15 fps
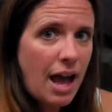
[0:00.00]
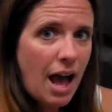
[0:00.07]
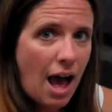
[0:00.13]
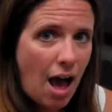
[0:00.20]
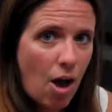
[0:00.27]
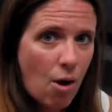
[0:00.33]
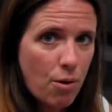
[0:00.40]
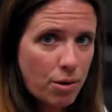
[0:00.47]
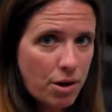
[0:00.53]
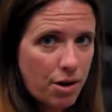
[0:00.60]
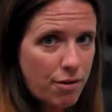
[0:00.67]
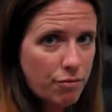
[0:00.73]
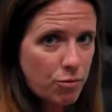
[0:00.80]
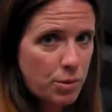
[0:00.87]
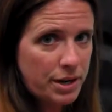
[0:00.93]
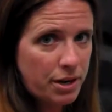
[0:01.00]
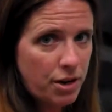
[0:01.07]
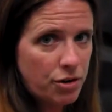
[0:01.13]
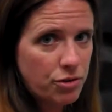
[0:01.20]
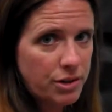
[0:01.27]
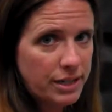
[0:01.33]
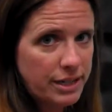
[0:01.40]
out of
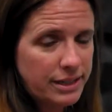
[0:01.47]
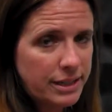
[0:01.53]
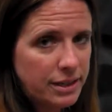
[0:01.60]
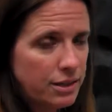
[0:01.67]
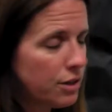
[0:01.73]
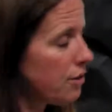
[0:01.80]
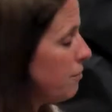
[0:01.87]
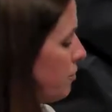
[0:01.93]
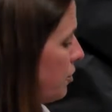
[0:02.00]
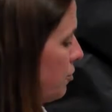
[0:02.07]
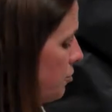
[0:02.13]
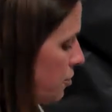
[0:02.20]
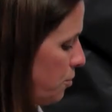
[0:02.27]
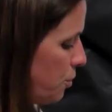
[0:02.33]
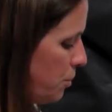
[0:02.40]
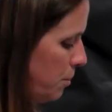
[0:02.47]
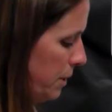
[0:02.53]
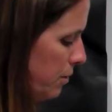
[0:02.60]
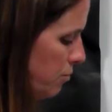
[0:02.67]
100, and then the conversion will be